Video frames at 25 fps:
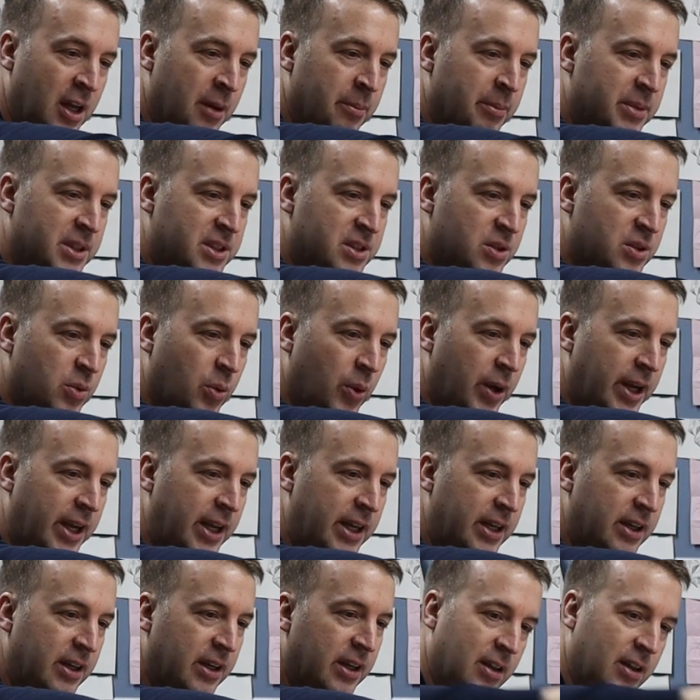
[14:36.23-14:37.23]

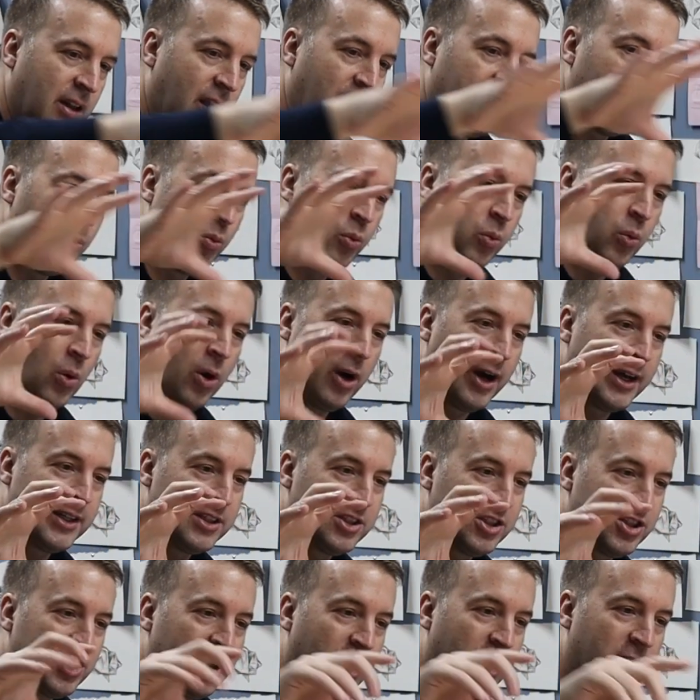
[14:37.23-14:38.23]
between like the
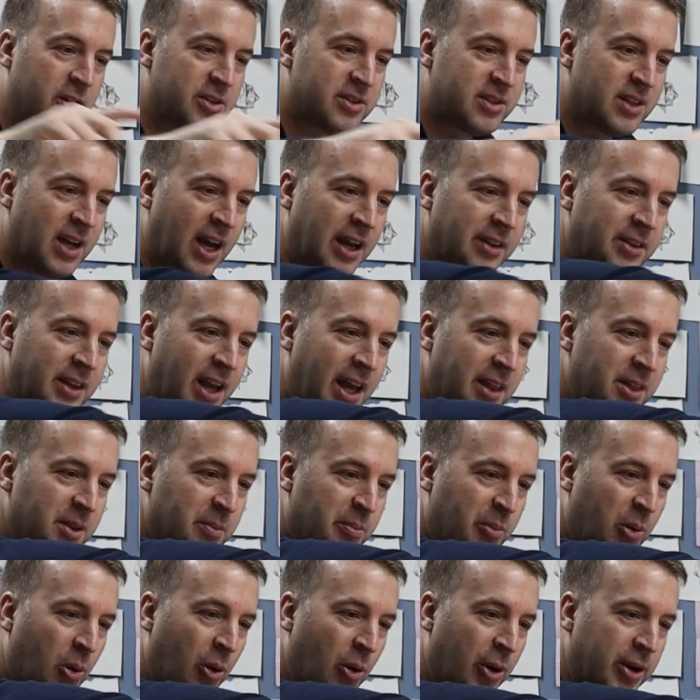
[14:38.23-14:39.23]
wide shots and then the
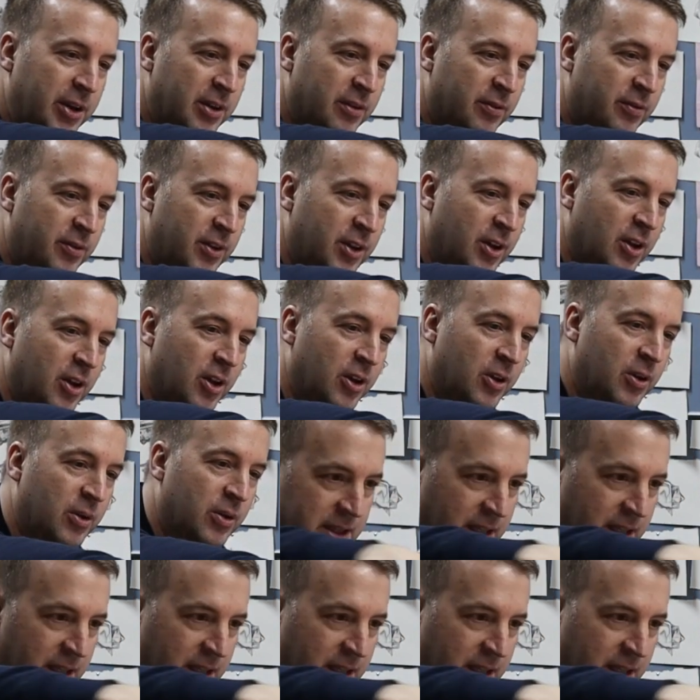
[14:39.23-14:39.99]
point of view.